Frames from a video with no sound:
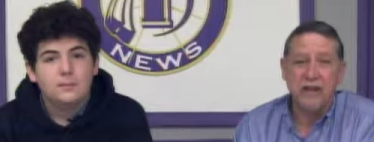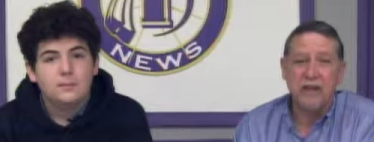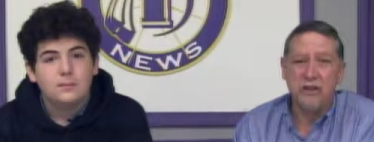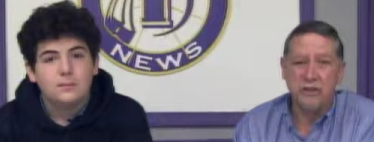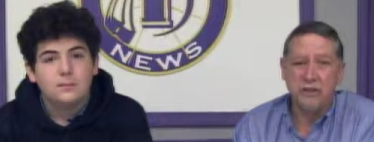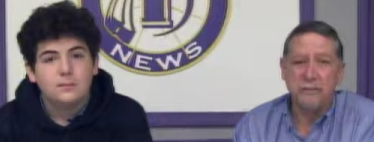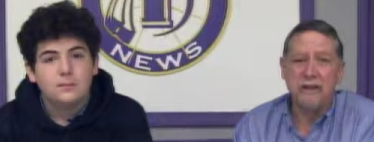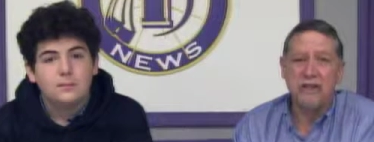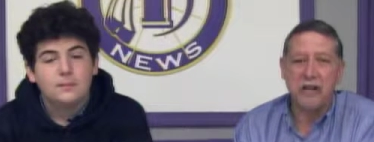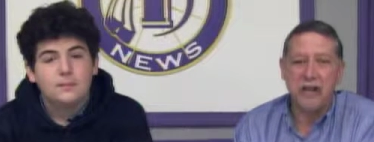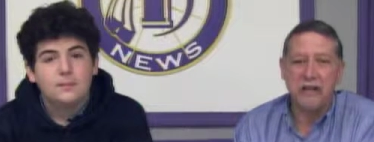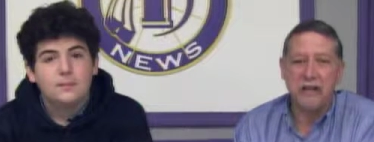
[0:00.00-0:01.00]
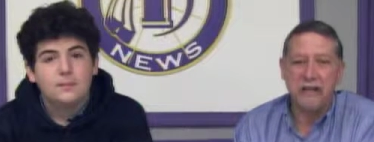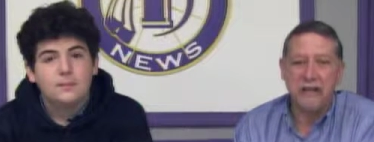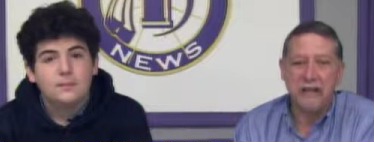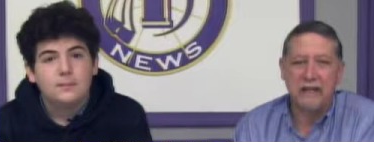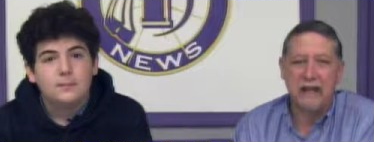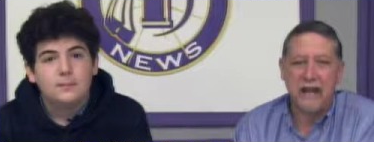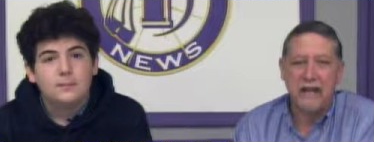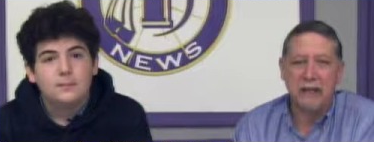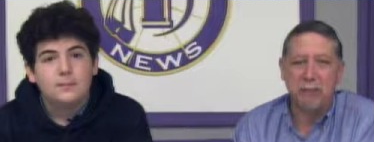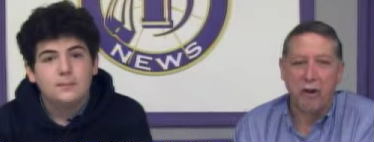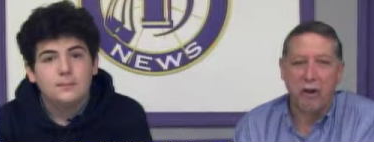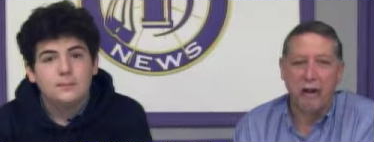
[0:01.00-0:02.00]
Speaker 1: you should be checking the daily
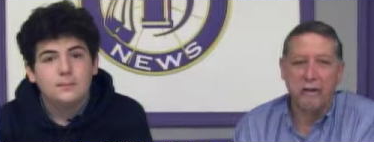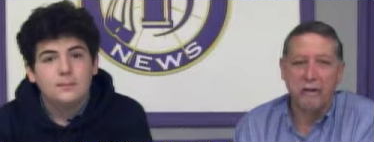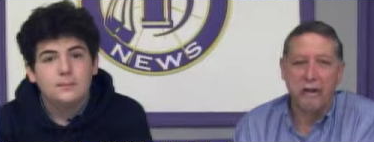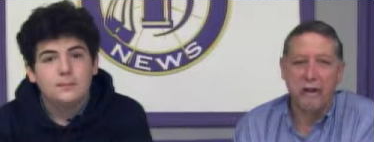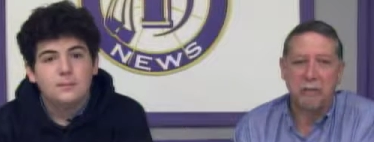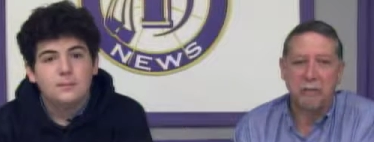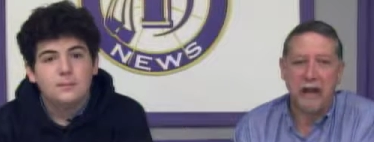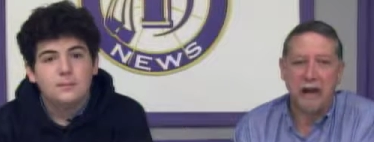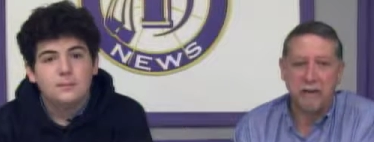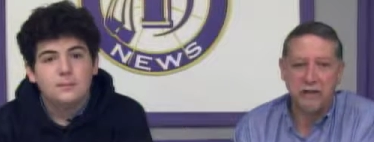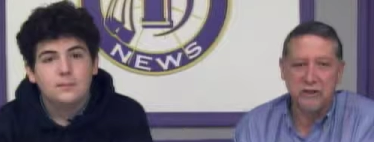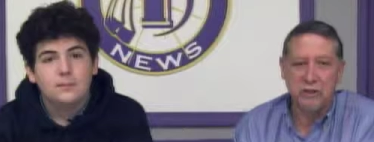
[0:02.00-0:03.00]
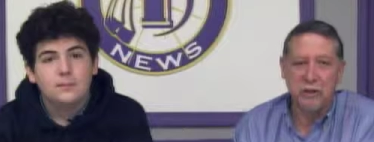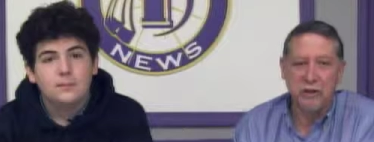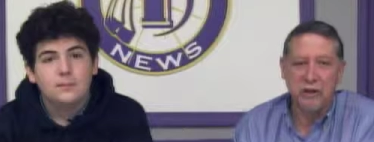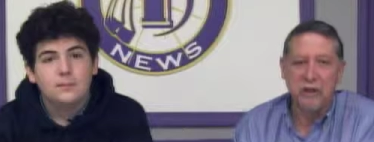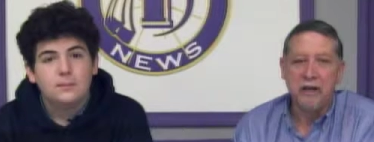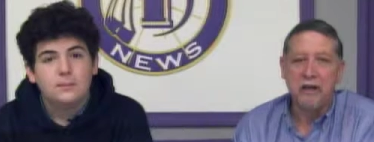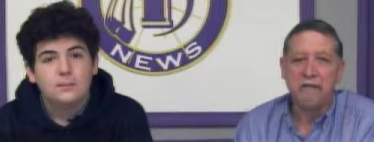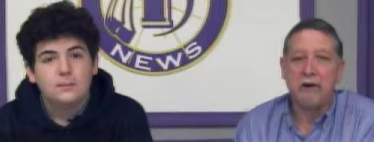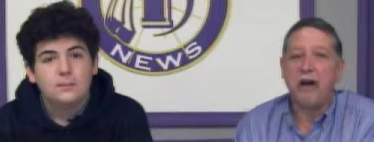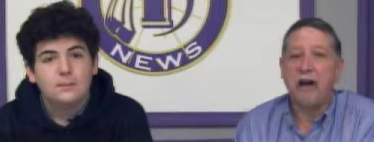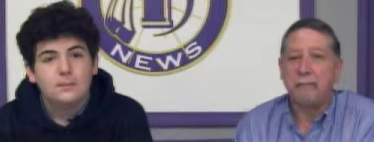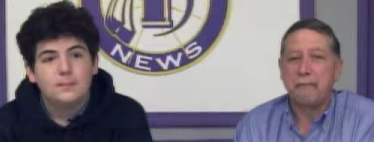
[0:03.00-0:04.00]
bulletin in Power School
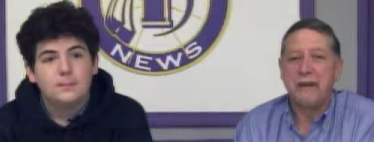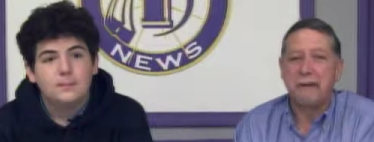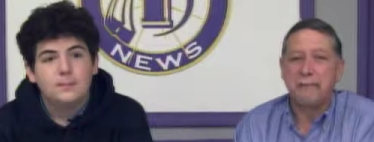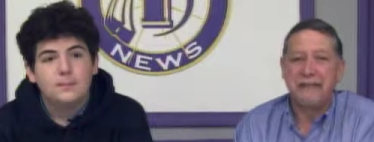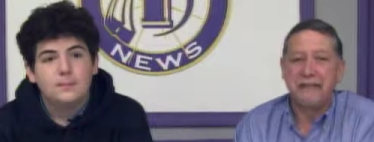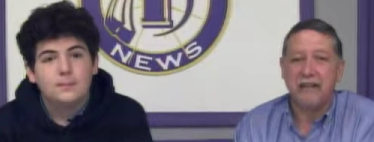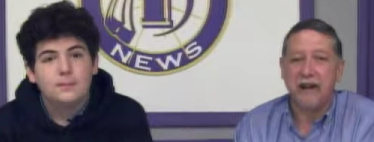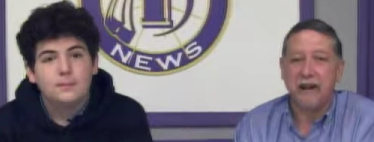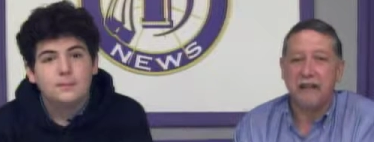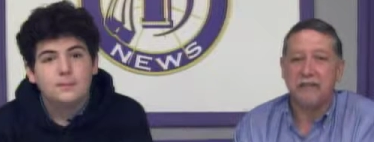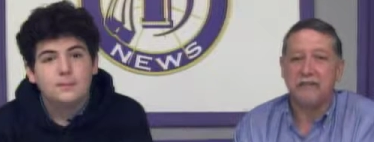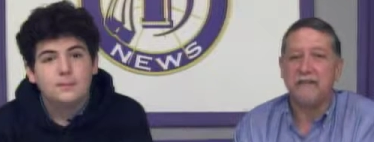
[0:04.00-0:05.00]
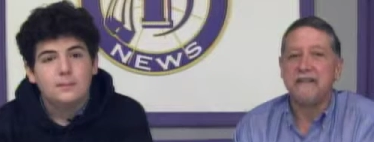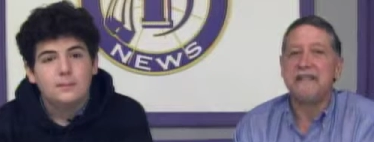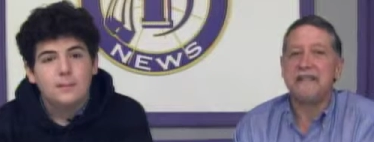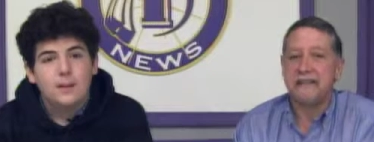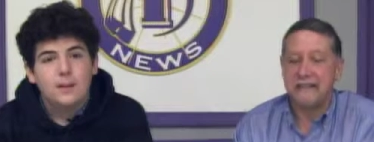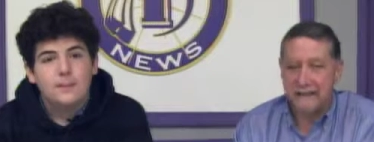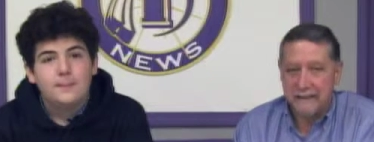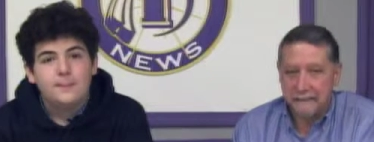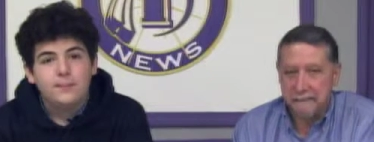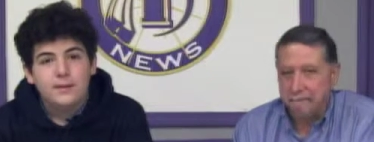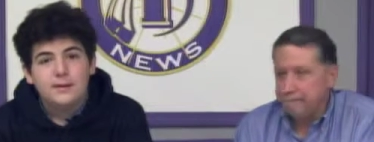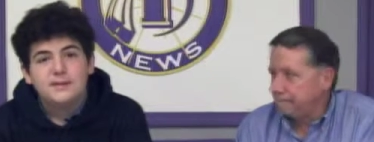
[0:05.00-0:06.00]
for upcoming college visits.
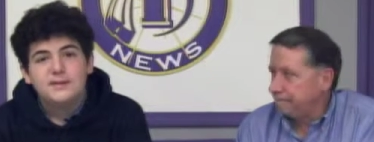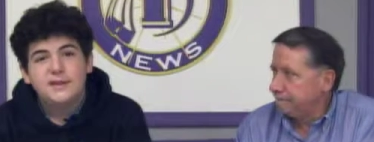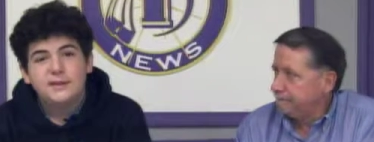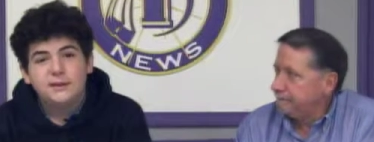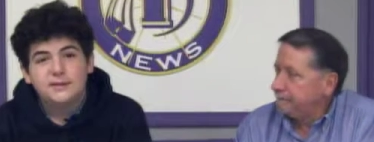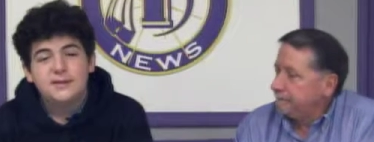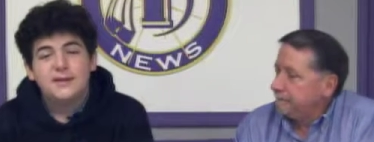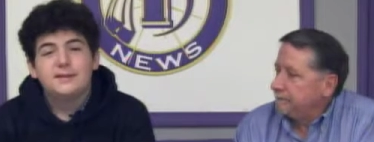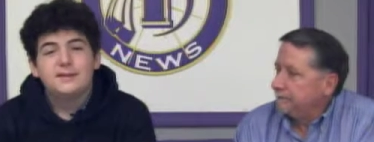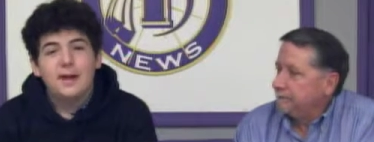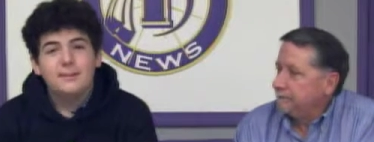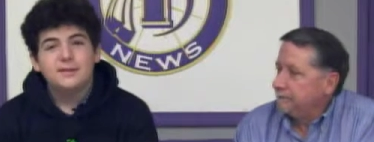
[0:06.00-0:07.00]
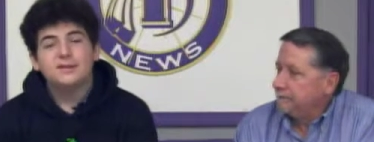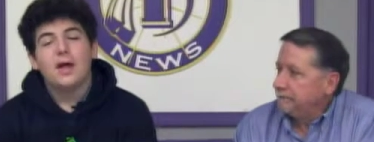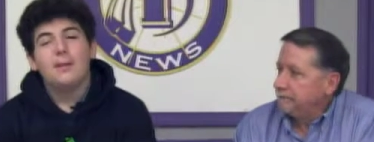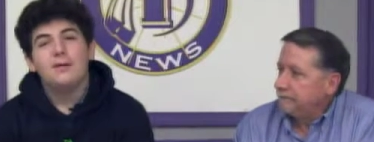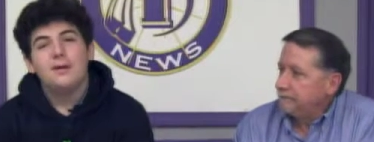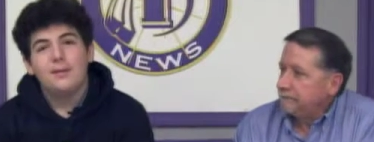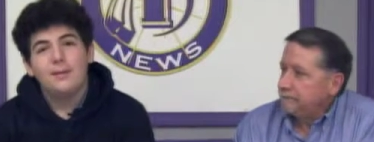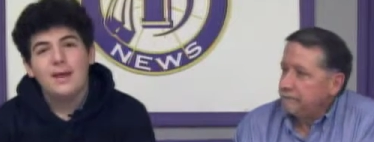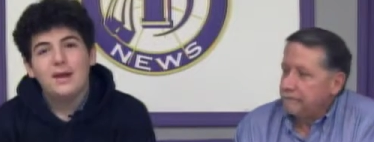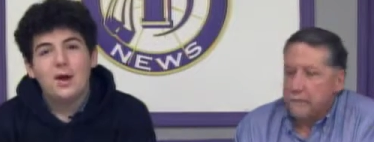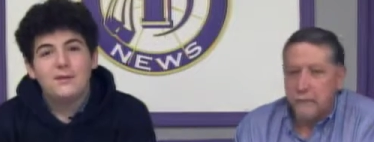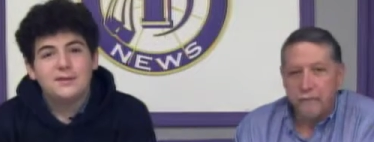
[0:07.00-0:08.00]
Speaker 2: Seniors, it's time to stop into the
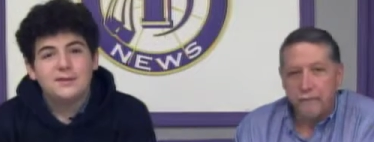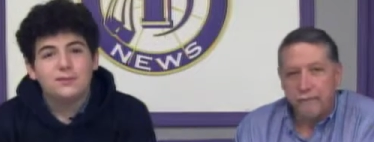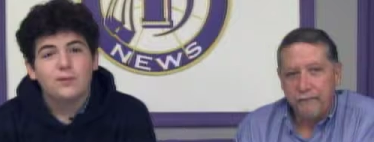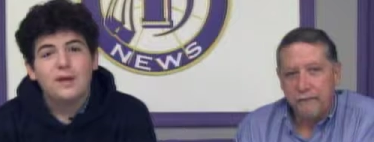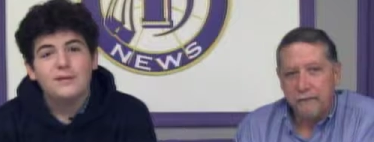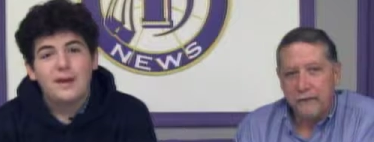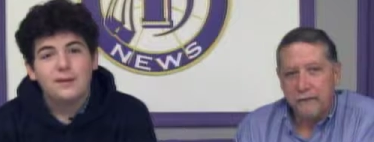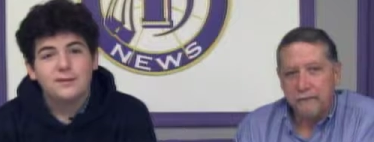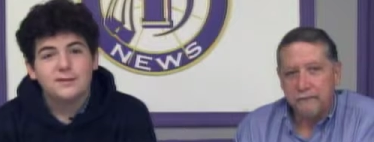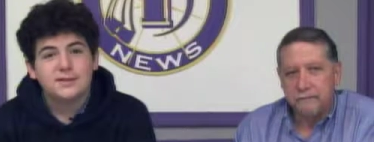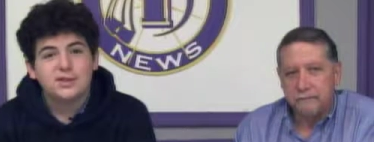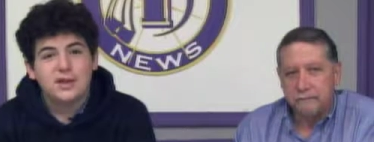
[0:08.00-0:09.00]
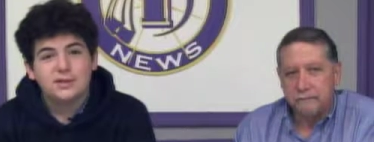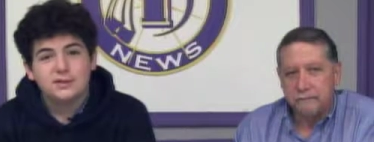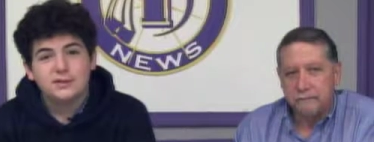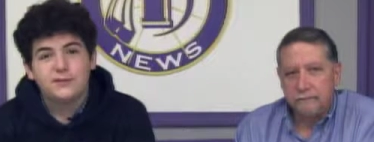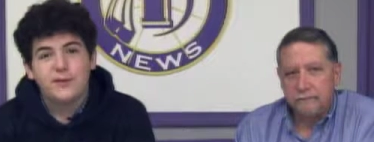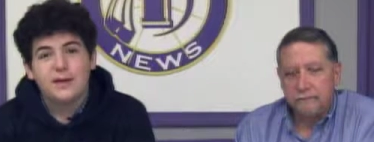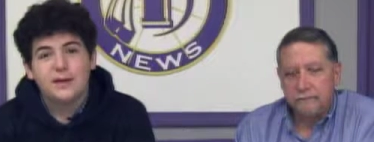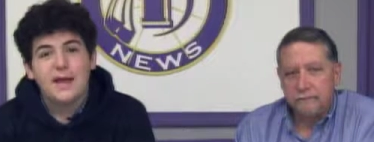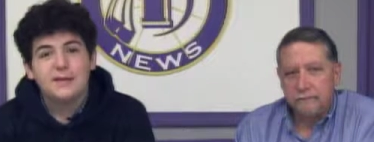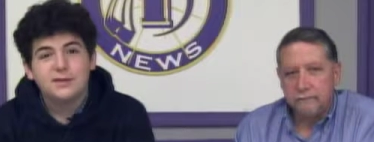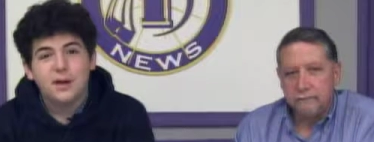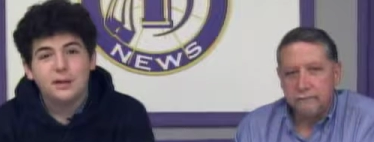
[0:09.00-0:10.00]
main office and write down your suggestions for
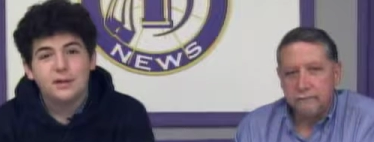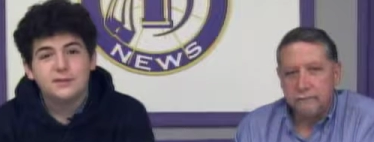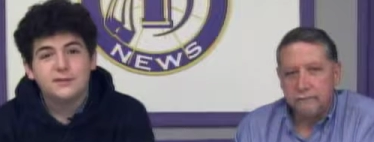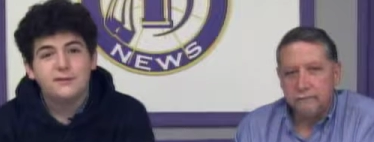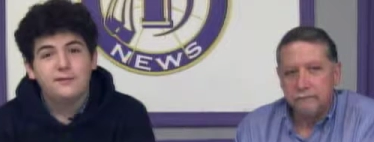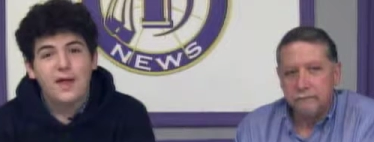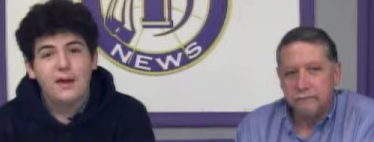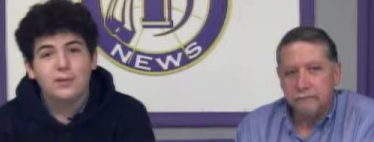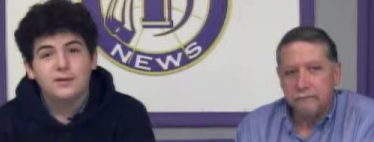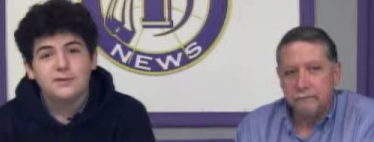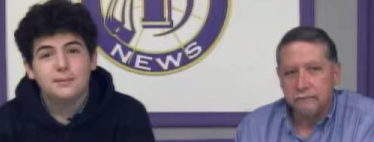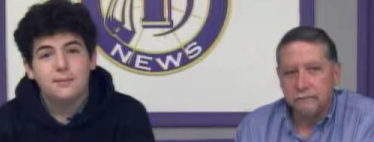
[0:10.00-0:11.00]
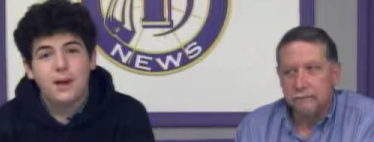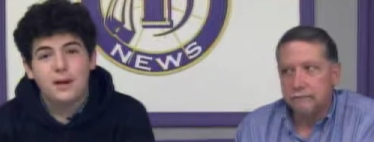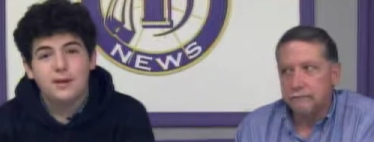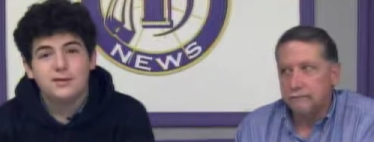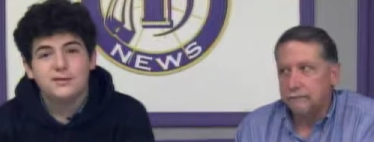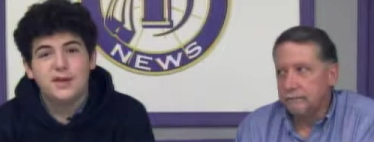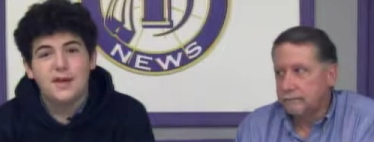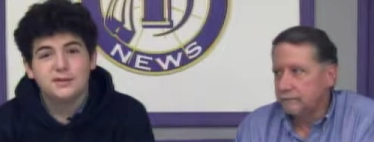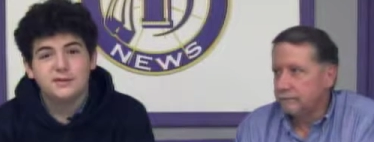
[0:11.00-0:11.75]
class colors, flowers, mottos, and